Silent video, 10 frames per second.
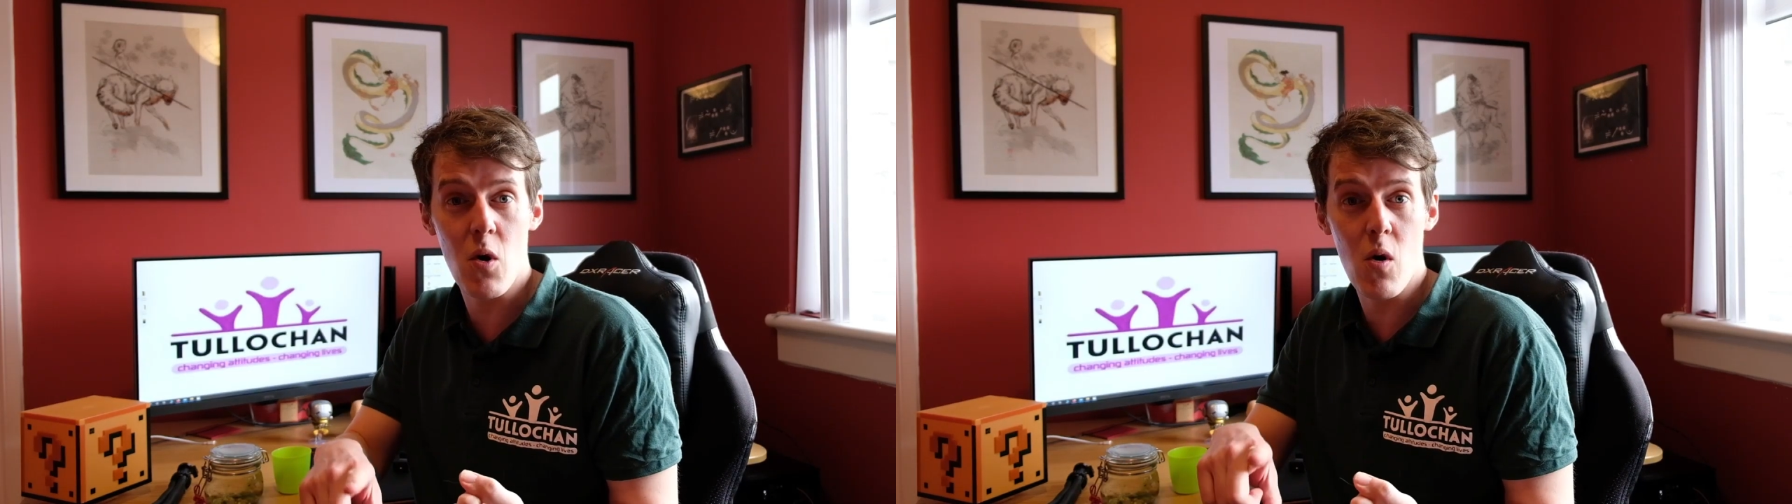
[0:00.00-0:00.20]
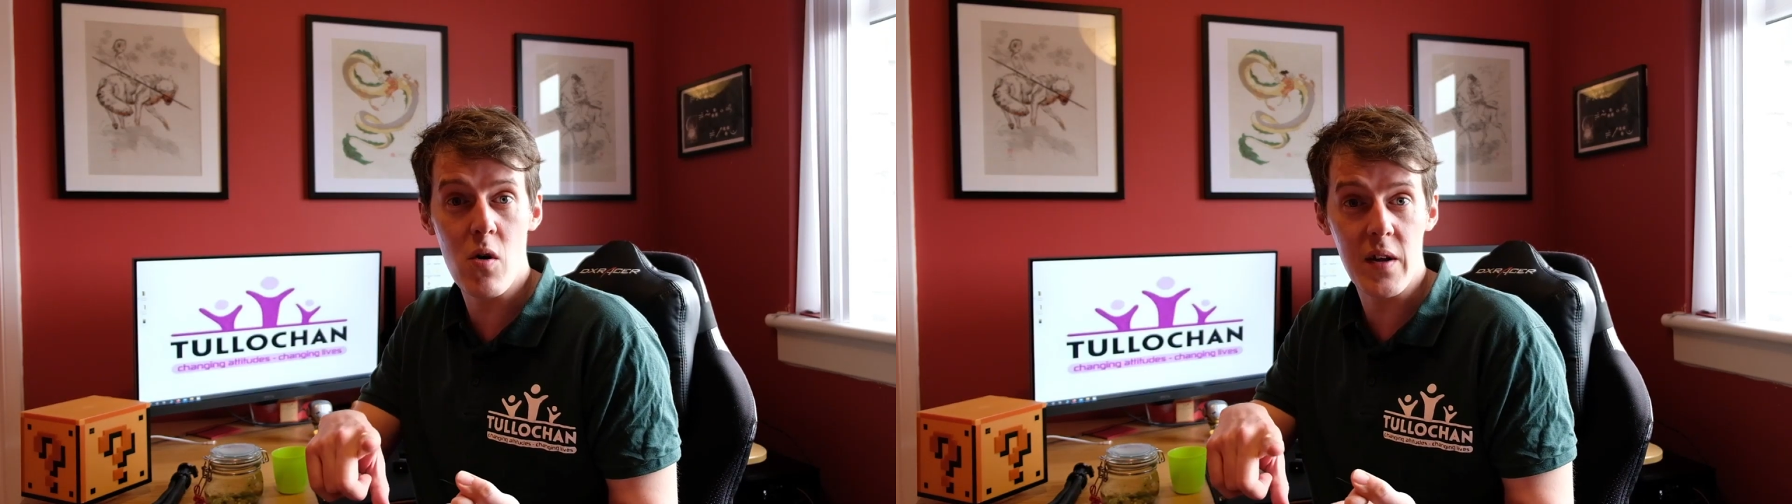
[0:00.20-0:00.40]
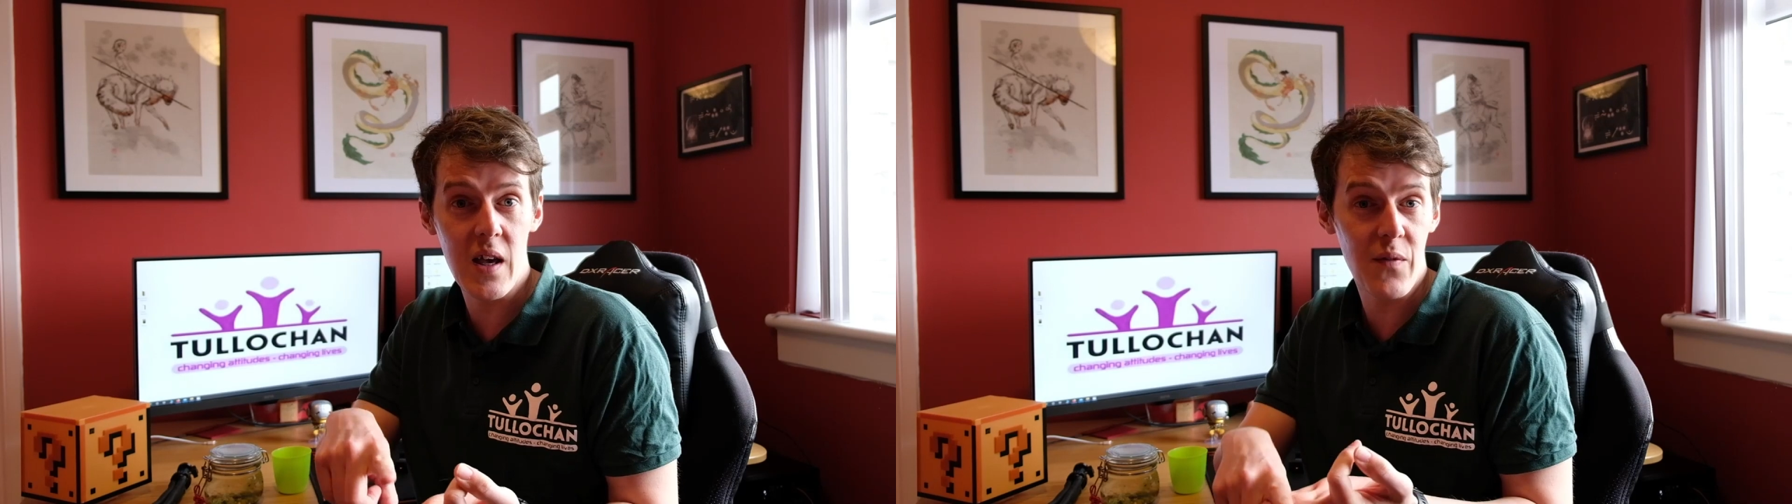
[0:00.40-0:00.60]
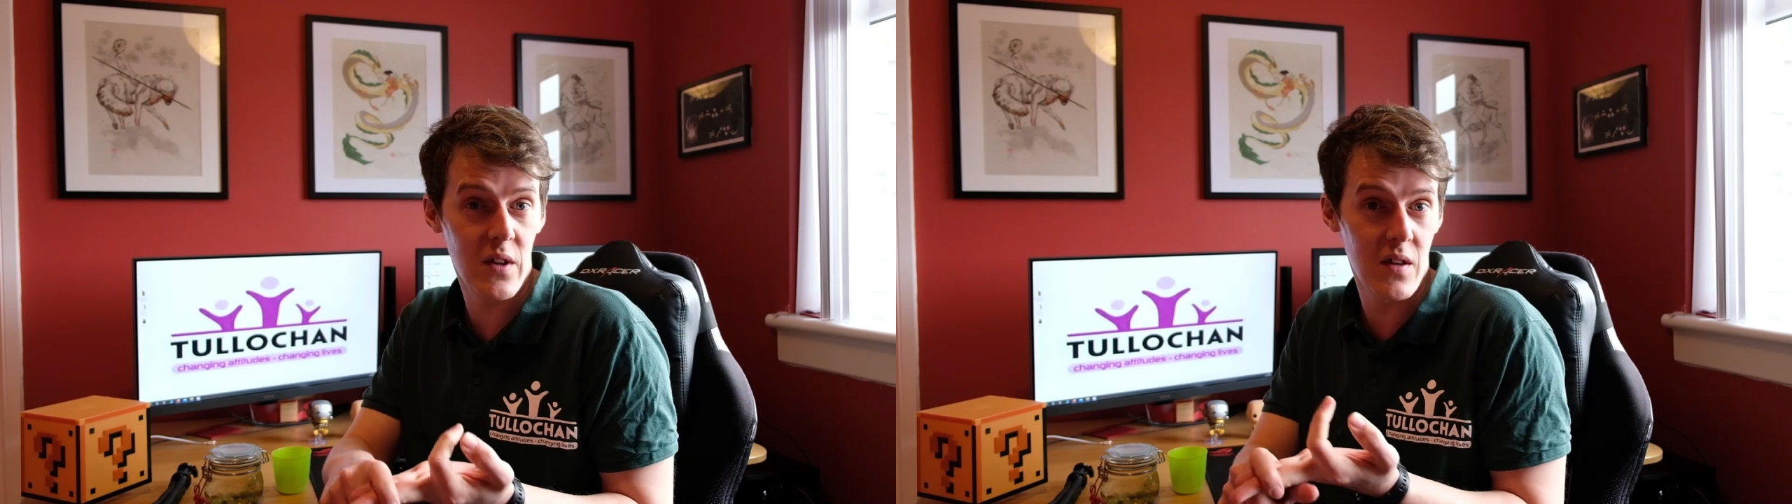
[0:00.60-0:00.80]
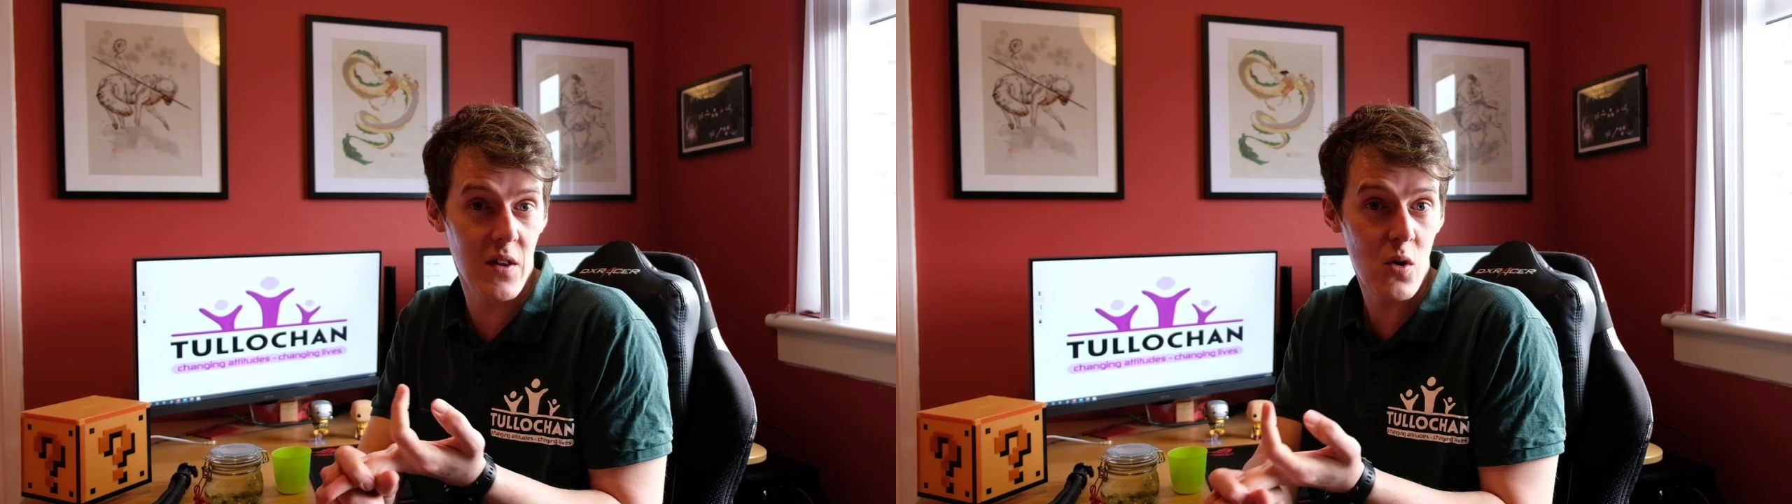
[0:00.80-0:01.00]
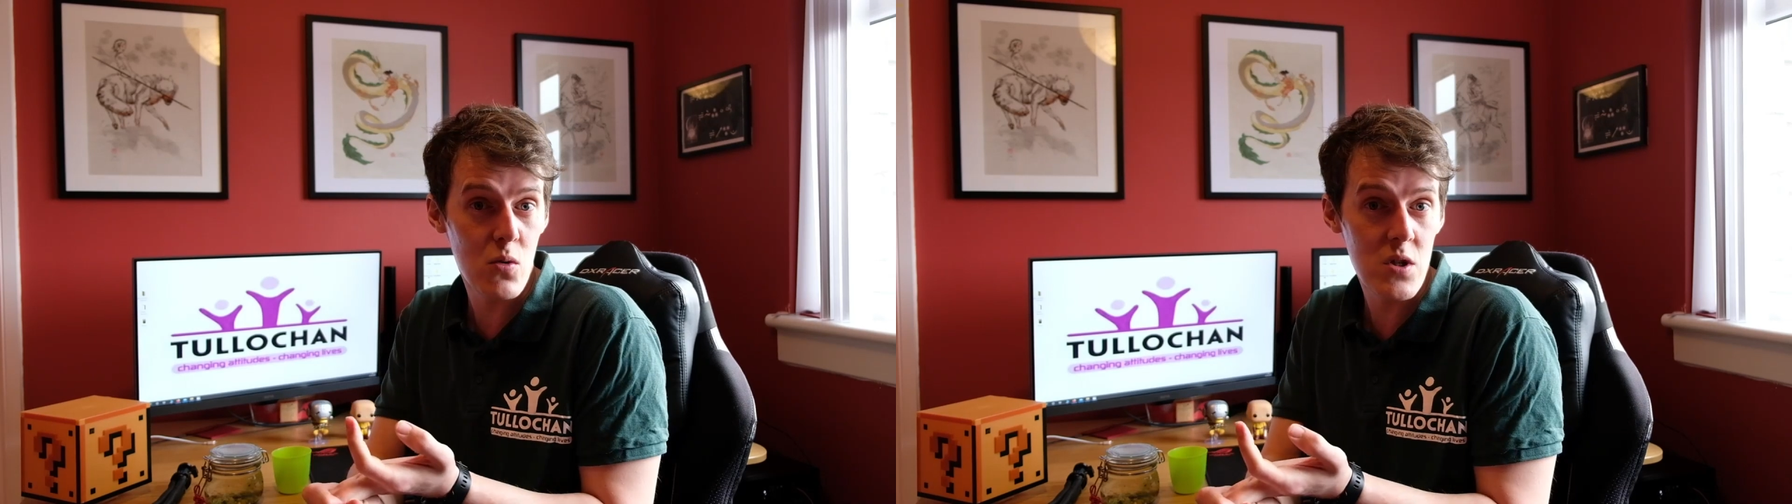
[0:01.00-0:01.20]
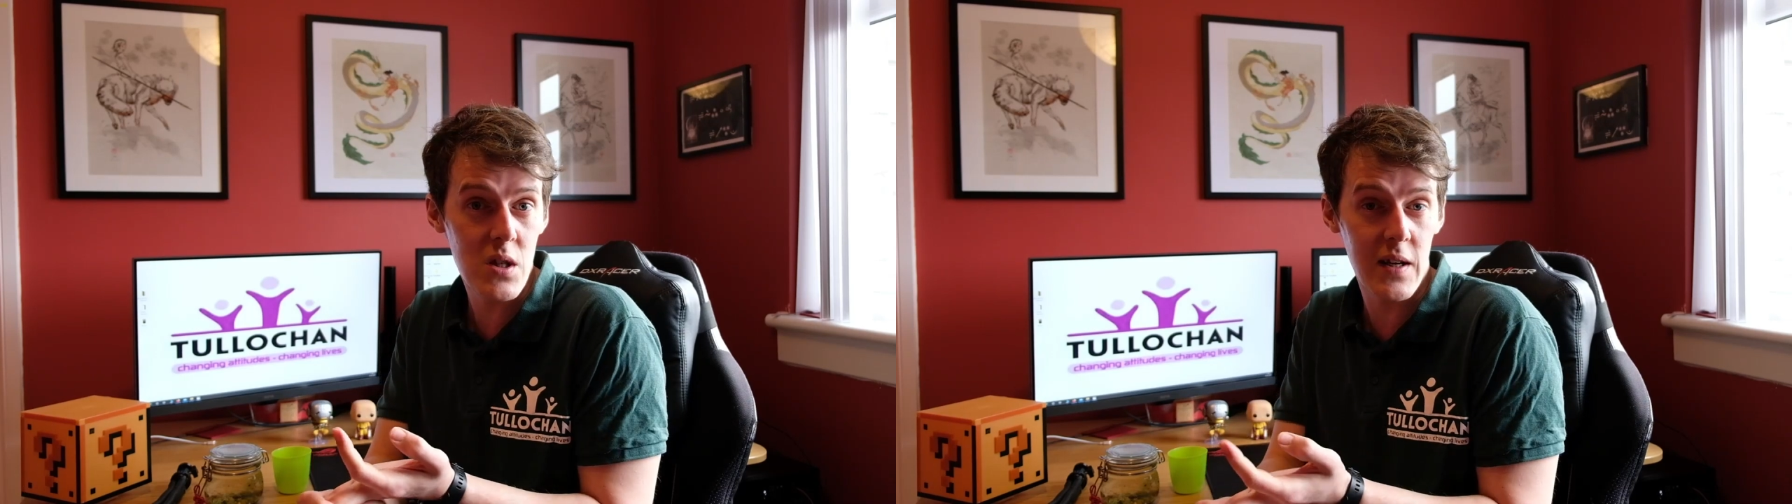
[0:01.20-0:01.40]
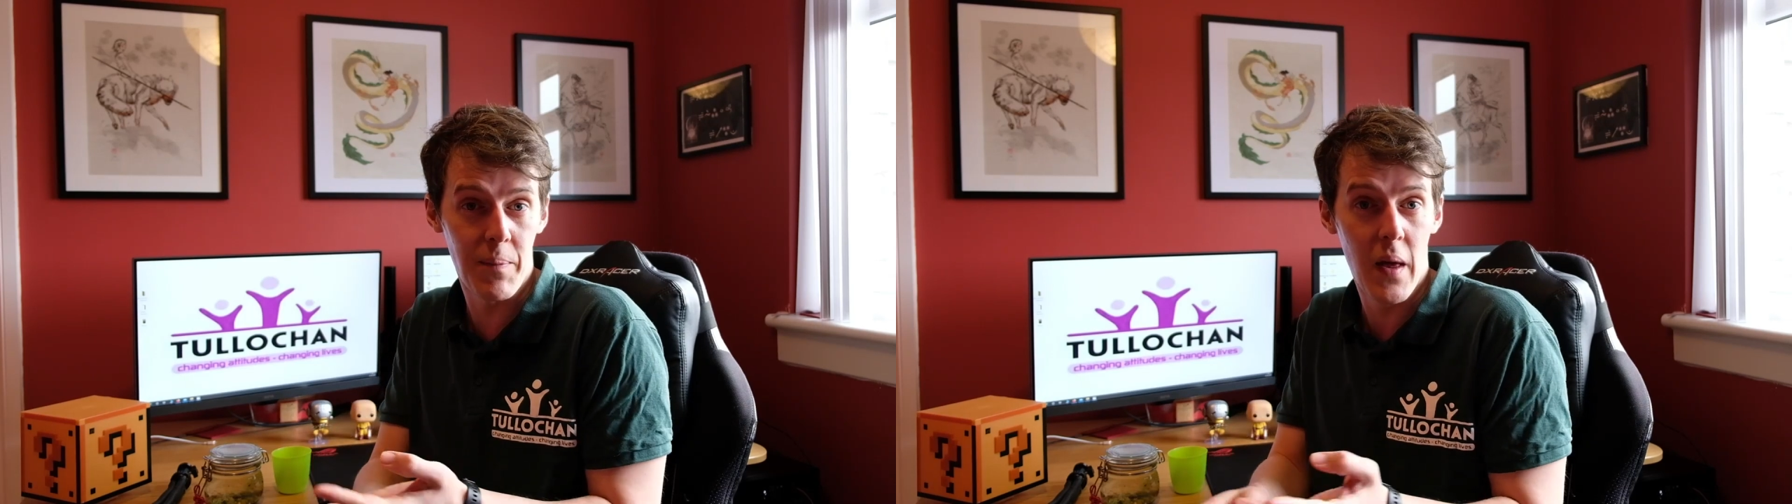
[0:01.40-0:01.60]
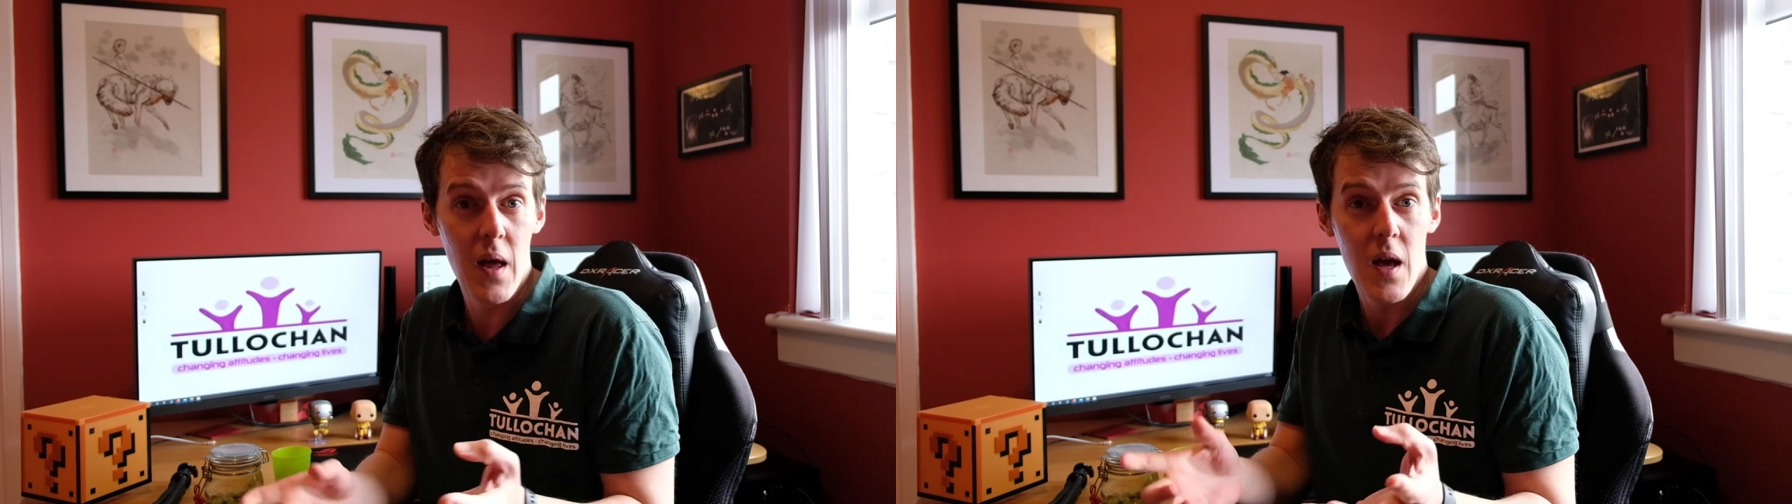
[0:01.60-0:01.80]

or even the coastline.